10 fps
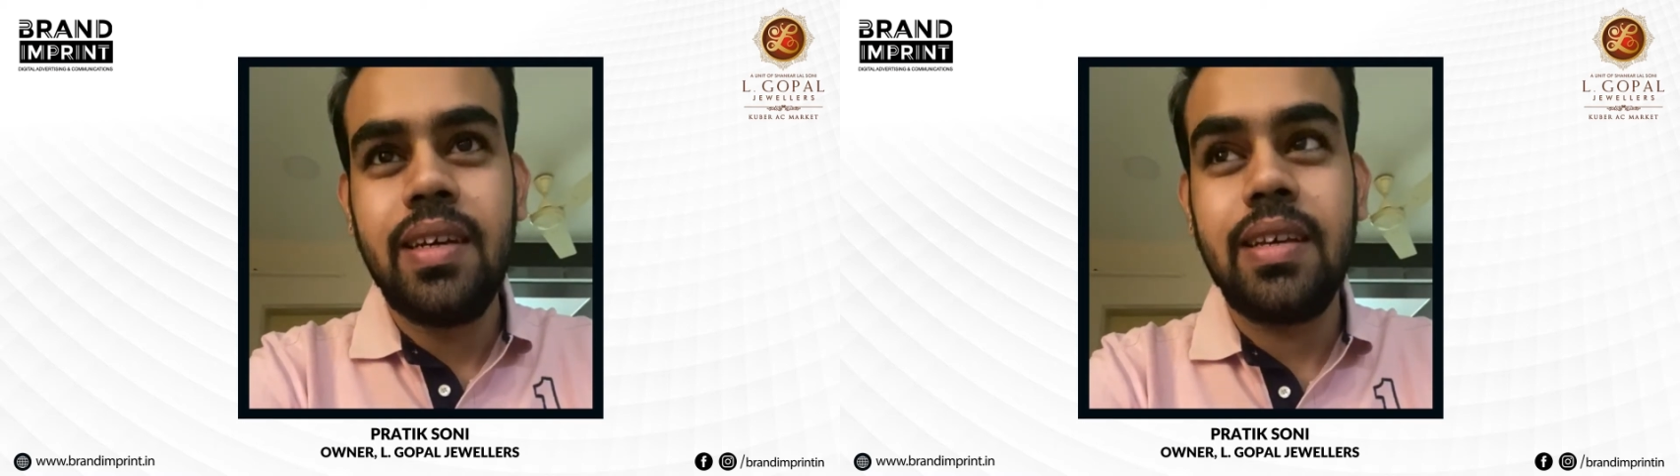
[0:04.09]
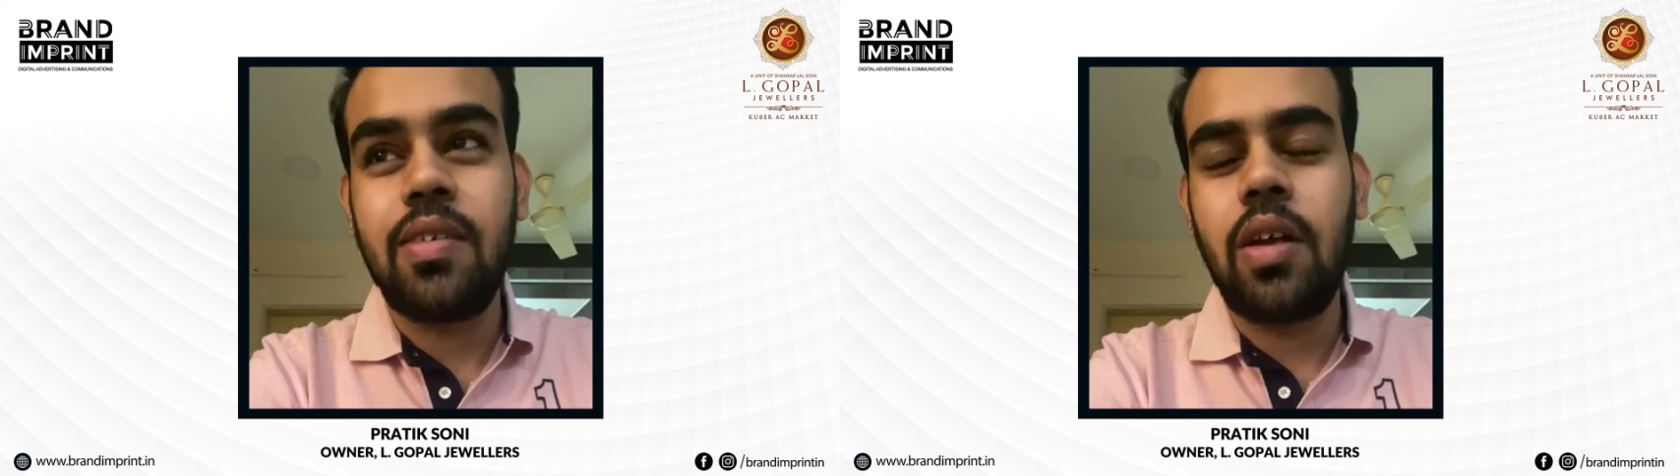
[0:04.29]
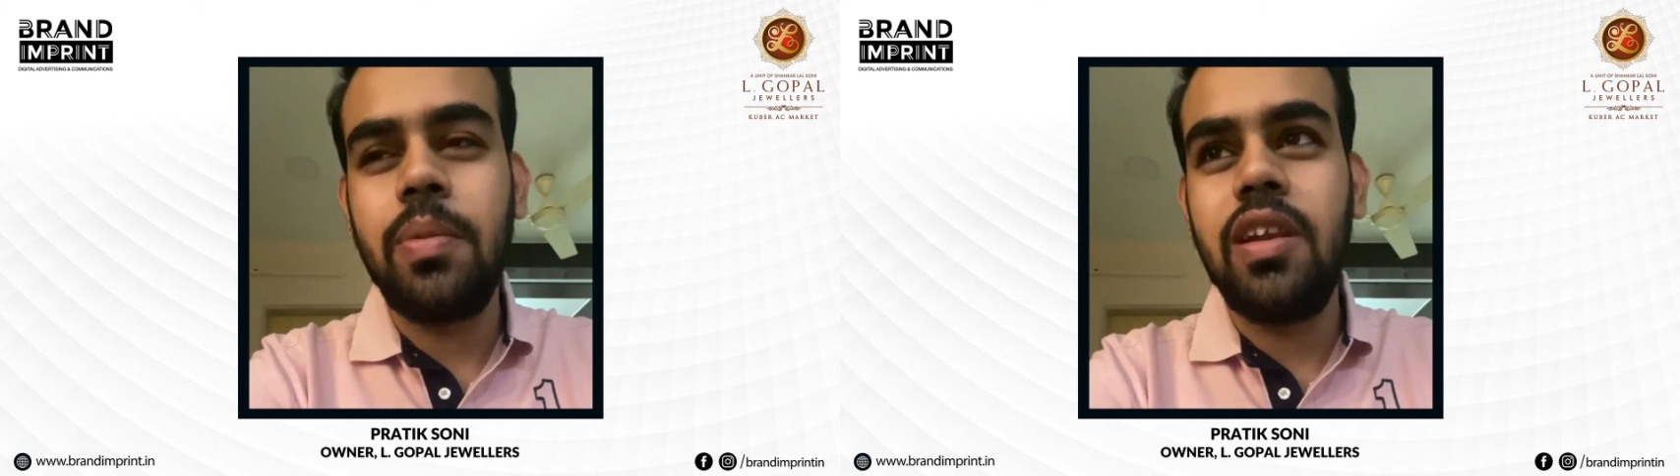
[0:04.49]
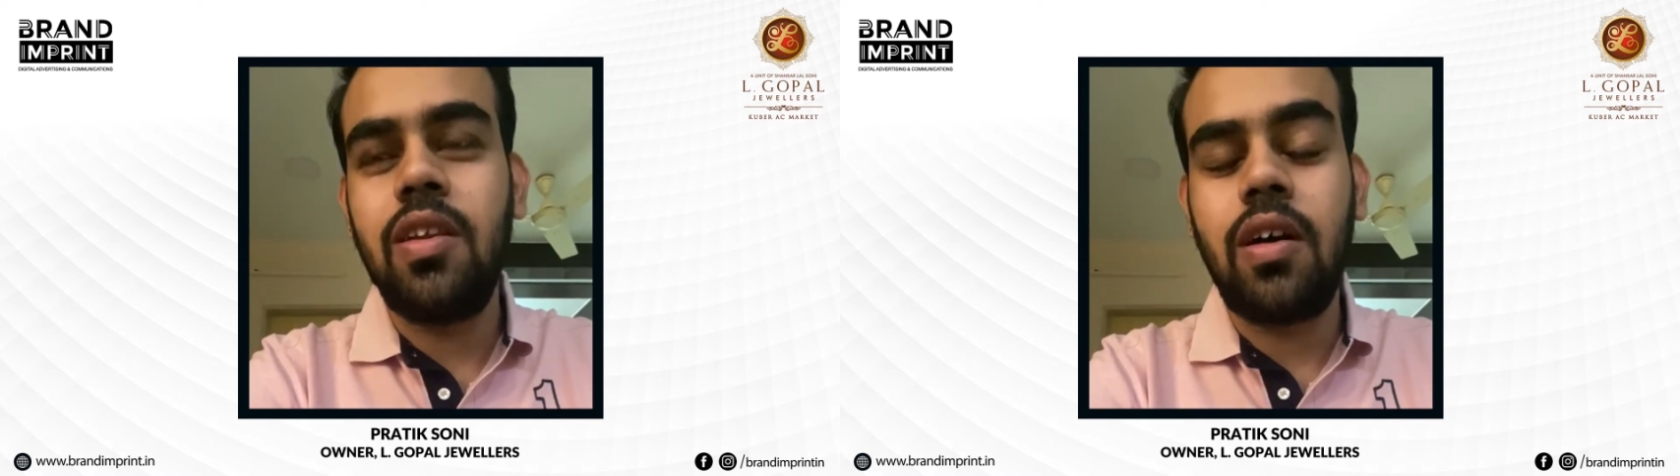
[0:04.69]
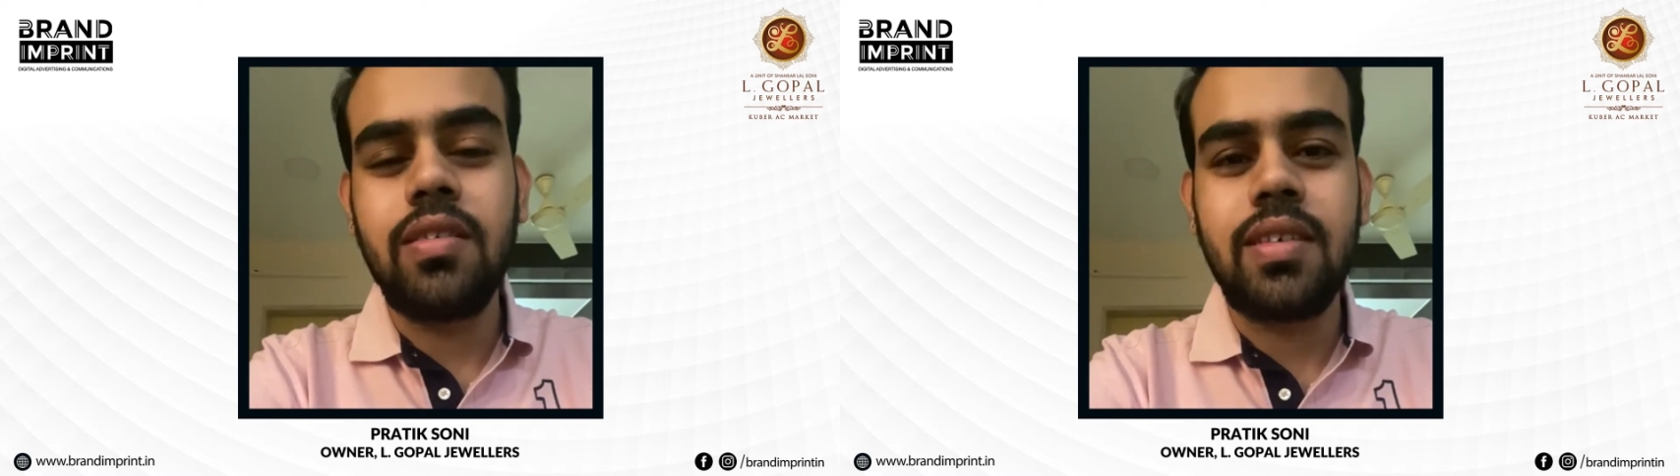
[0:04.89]
It's not been
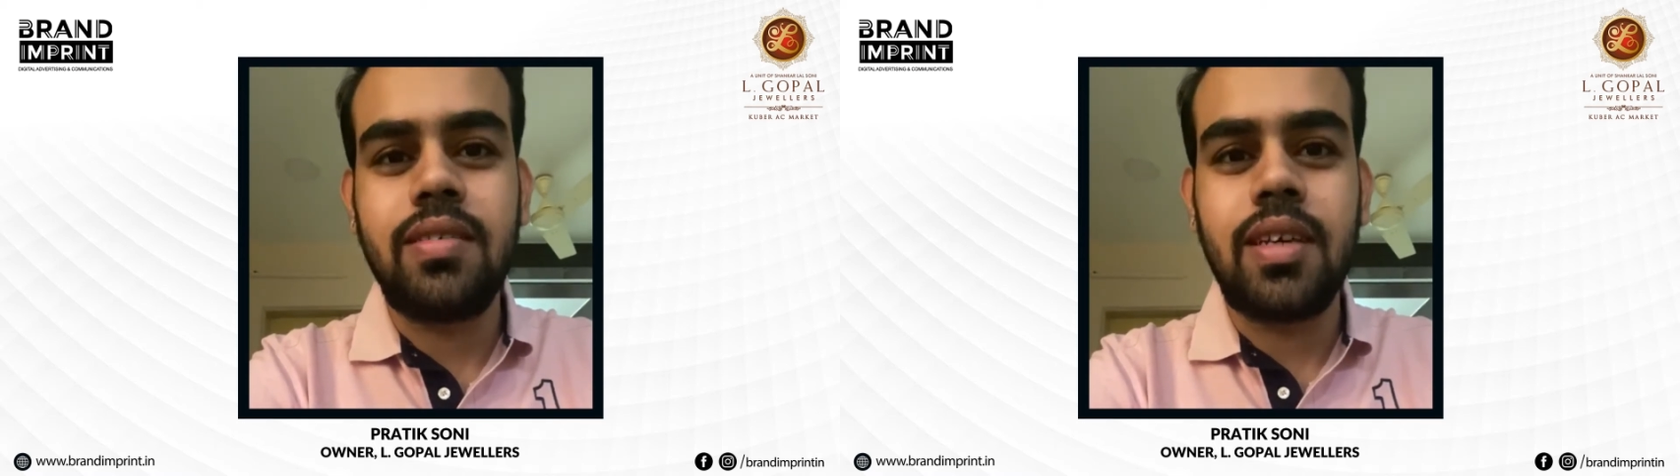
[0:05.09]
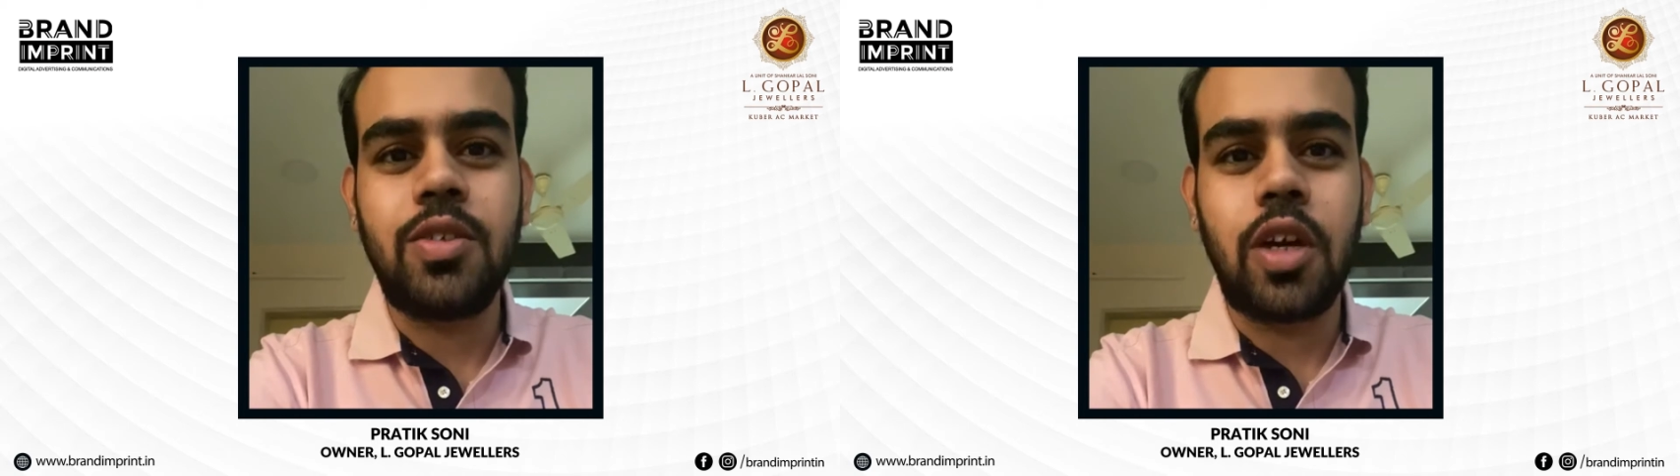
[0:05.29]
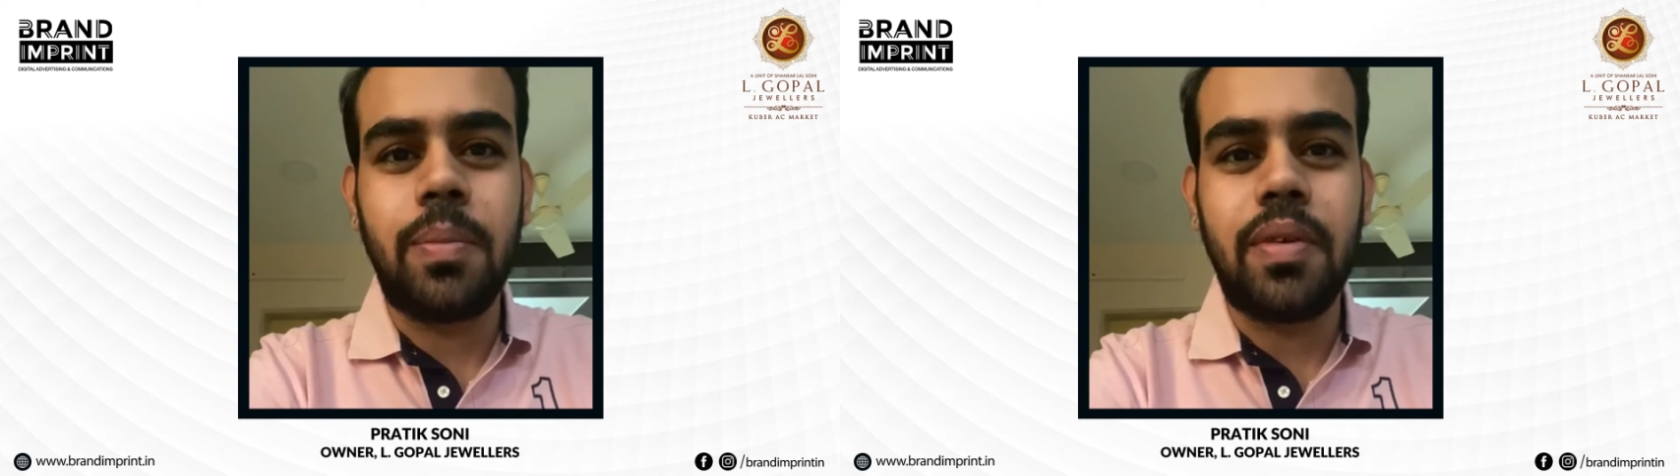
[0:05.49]
long since I joined